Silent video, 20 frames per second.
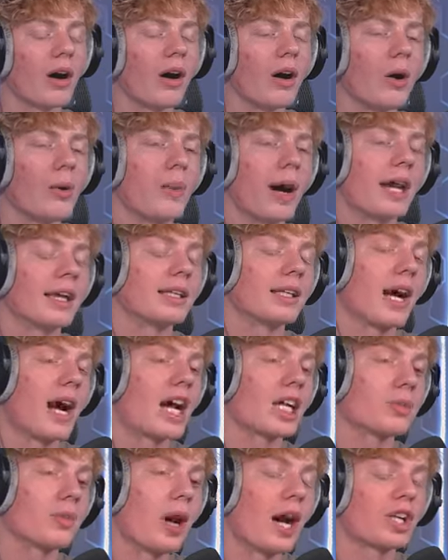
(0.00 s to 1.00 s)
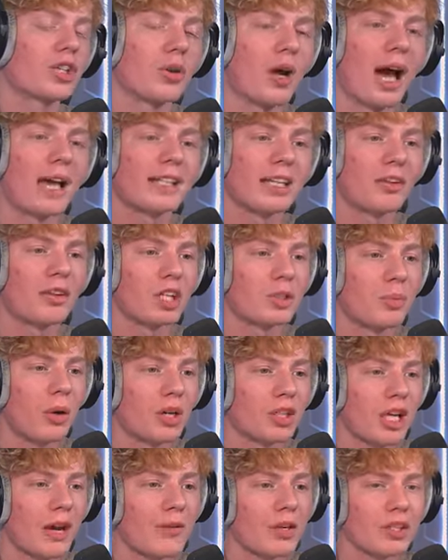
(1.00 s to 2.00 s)
Oh my gosh, bro. I tried telling this
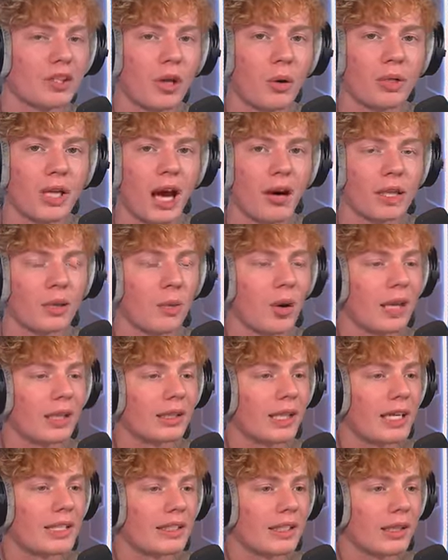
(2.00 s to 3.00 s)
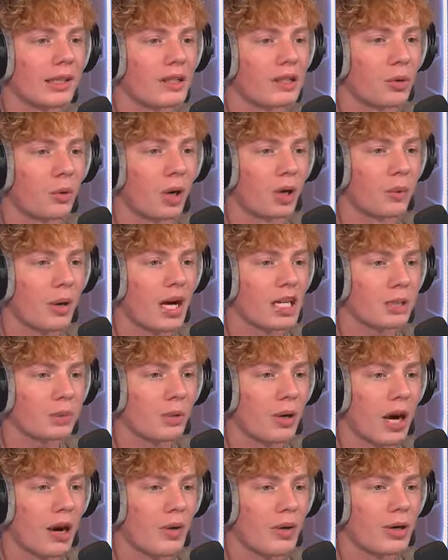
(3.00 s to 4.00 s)
bus driver to slow down. He wouldn't listen. 20 miles
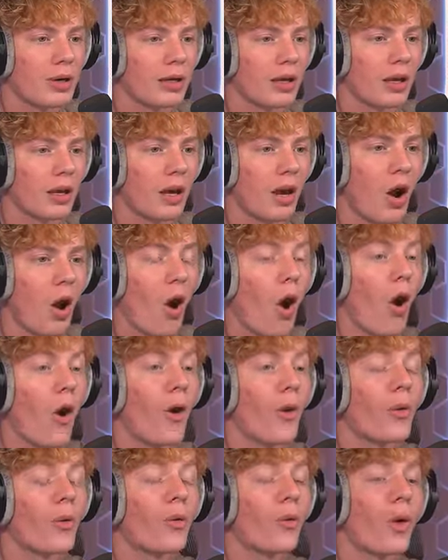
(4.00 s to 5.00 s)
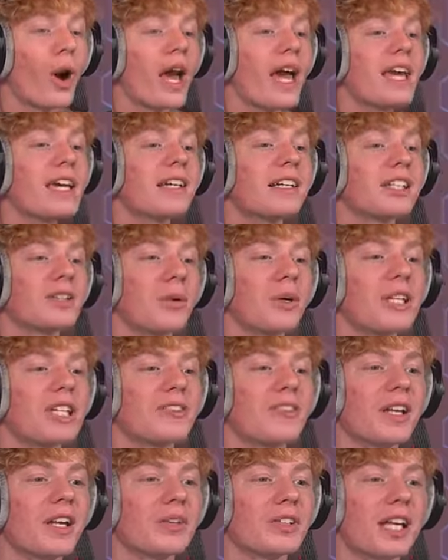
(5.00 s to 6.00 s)
per hour? Oh, wait. It's one of
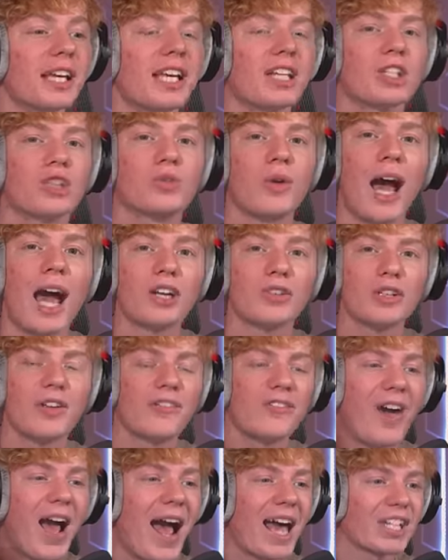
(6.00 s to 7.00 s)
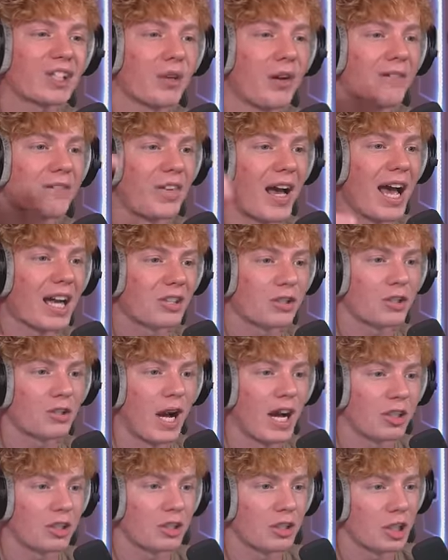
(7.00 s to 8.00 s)
these videos that gets gradually faster and faster and
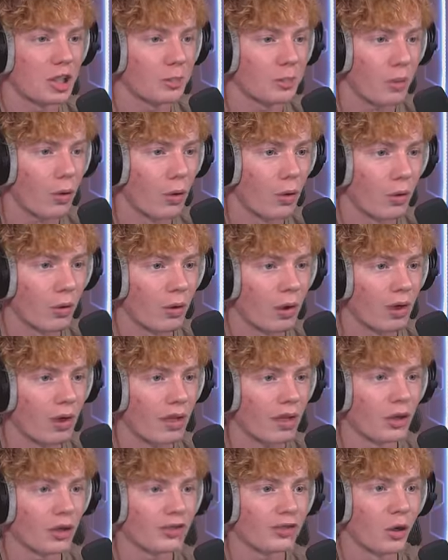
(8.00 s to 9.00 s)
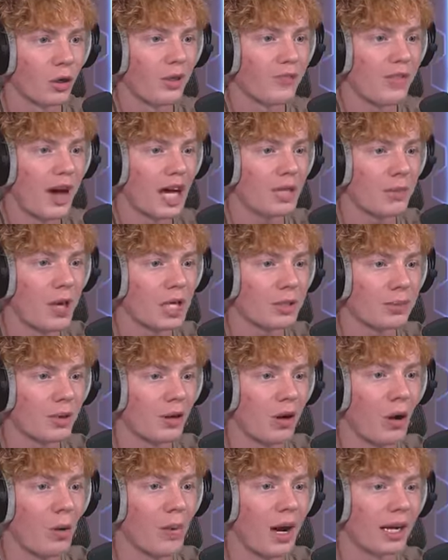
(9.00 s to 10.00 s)
crashing to this pole. 35 miles
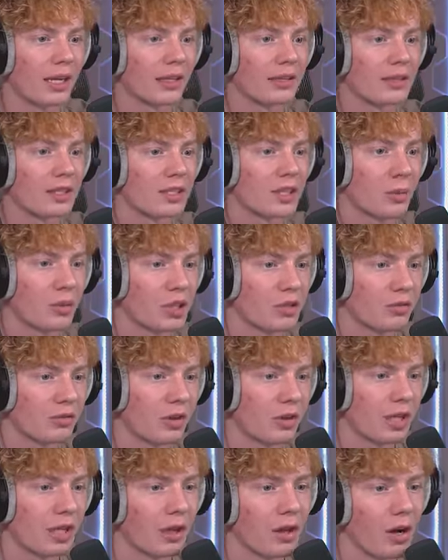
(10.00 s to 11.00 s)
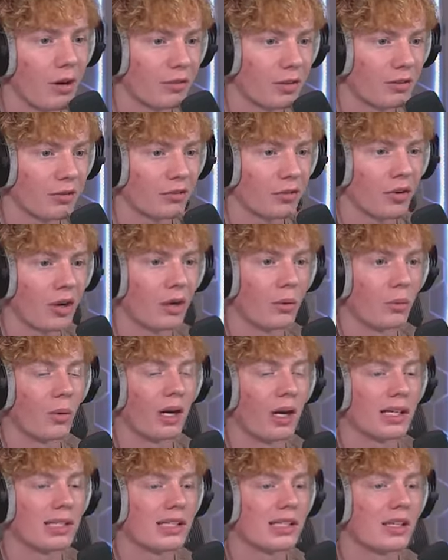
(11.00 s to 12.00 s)
per Oh my goodness. Someone is flinging off the front.
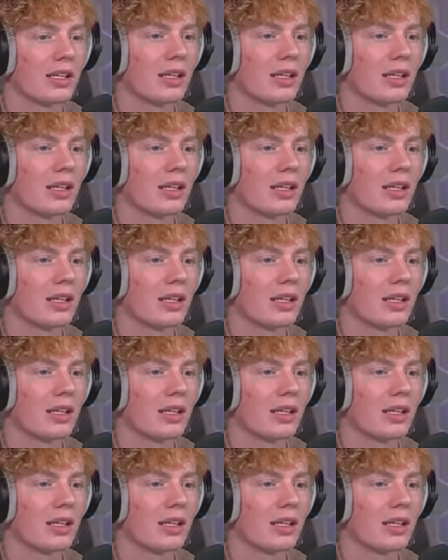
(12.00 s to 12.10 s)
What?